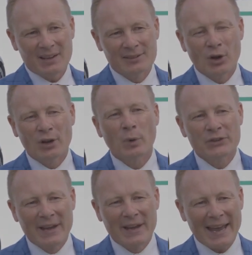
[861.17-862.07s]
is not
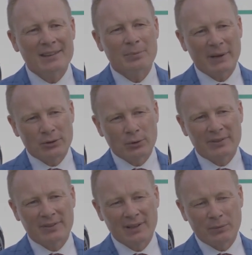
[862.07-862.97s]
what you get, but you
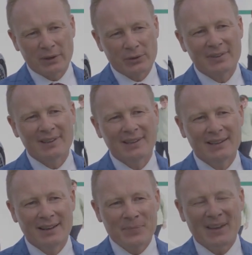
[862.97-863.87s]
see what you
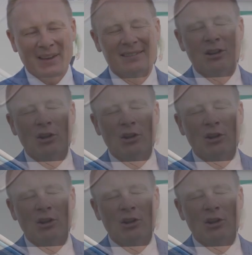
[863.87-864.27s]
see. There's a